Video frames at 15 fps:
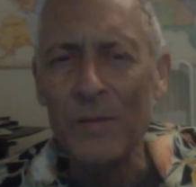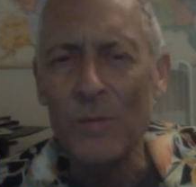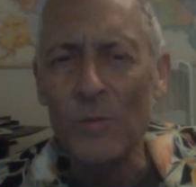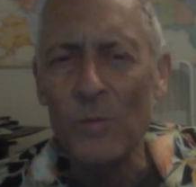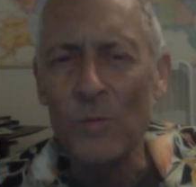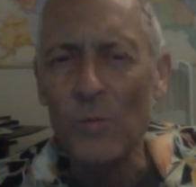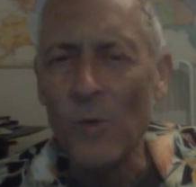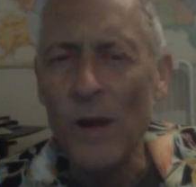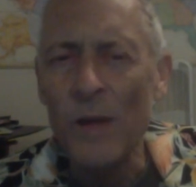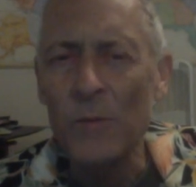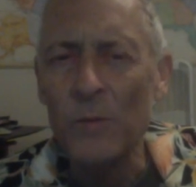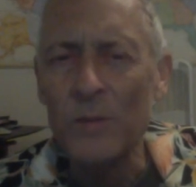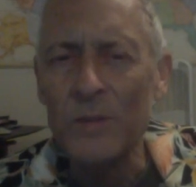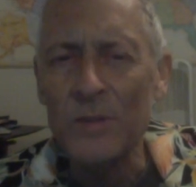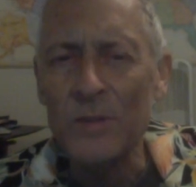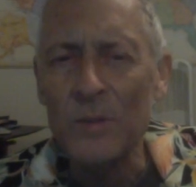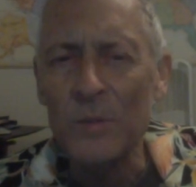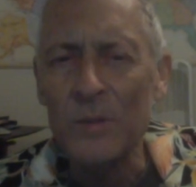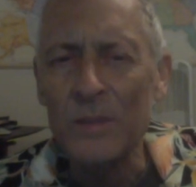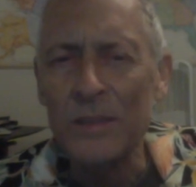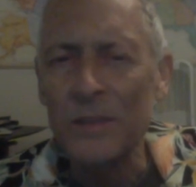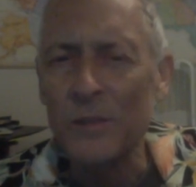why would
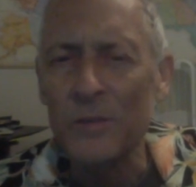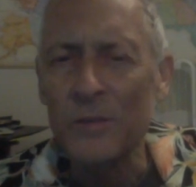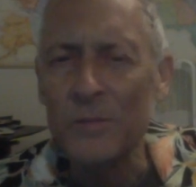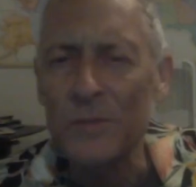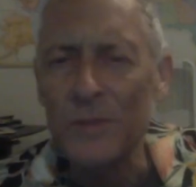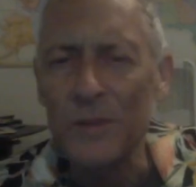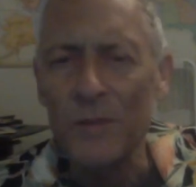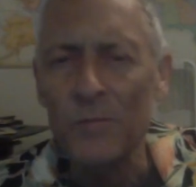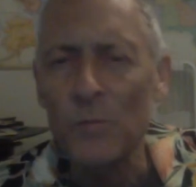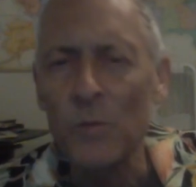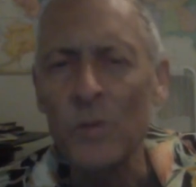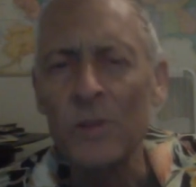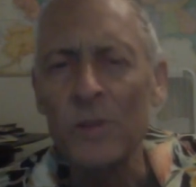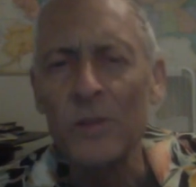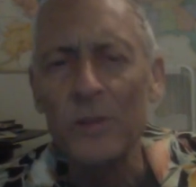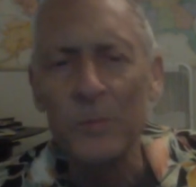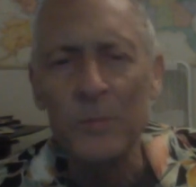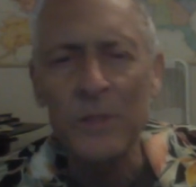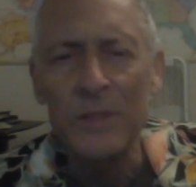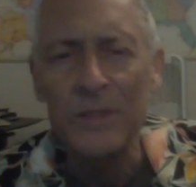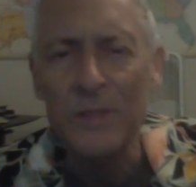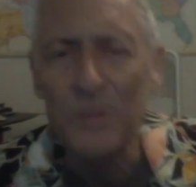someone kill themselves? Wouldn't there
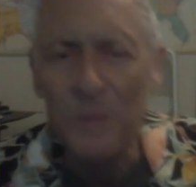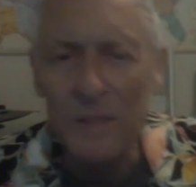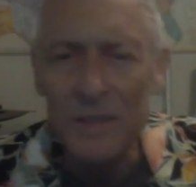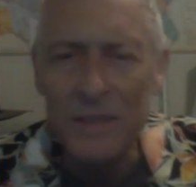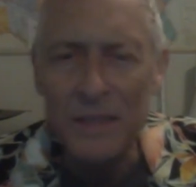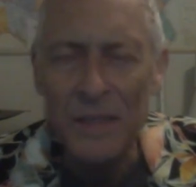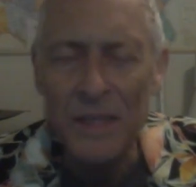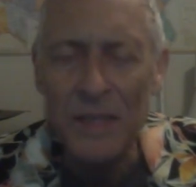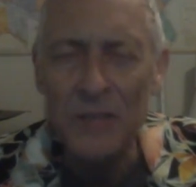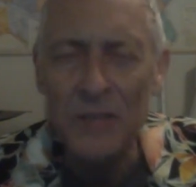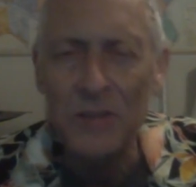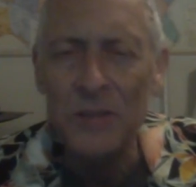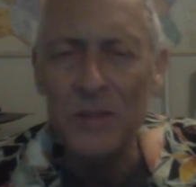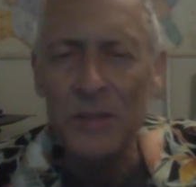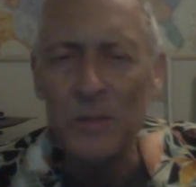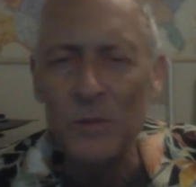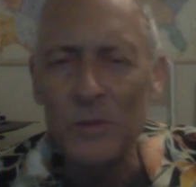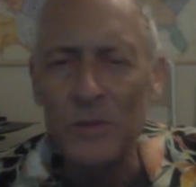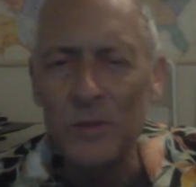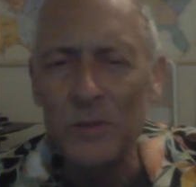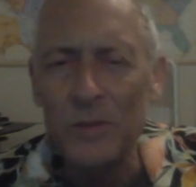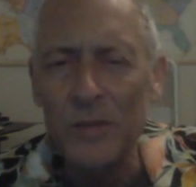be some indication they
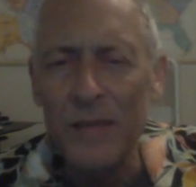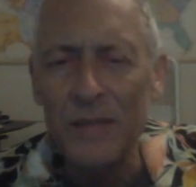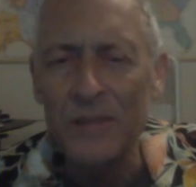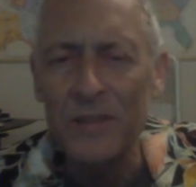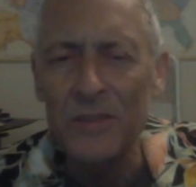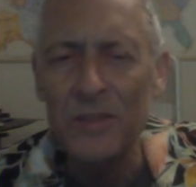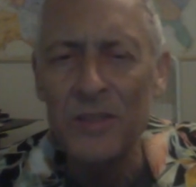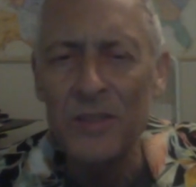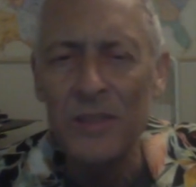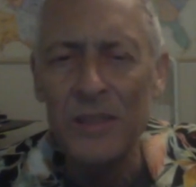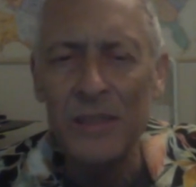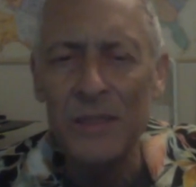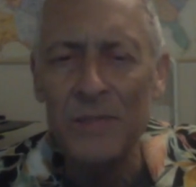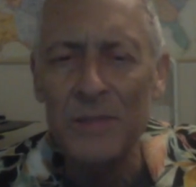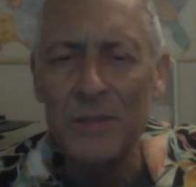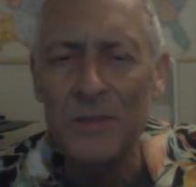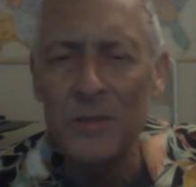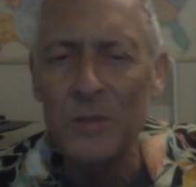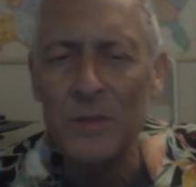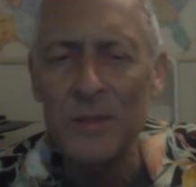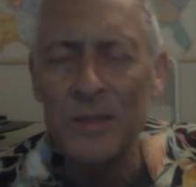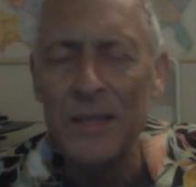would do that? Did she leave a
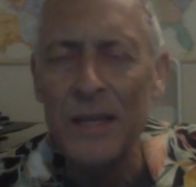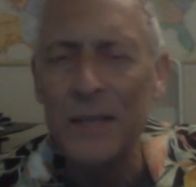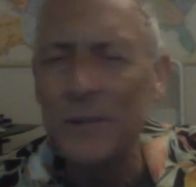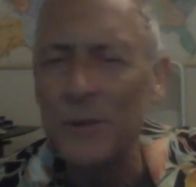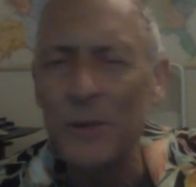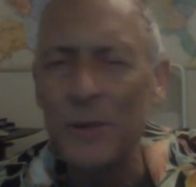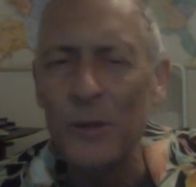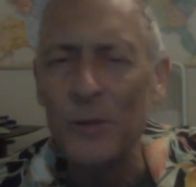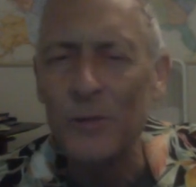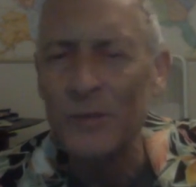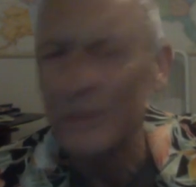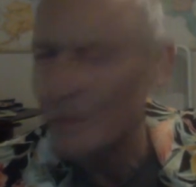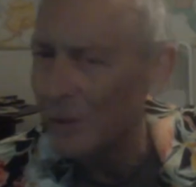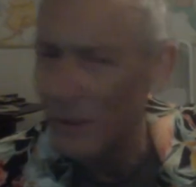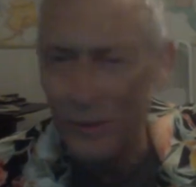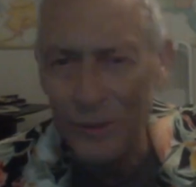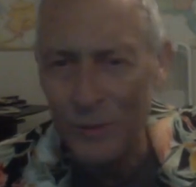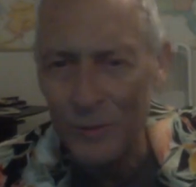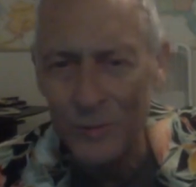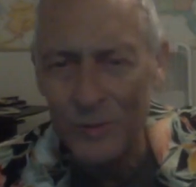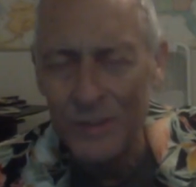suicide note? No.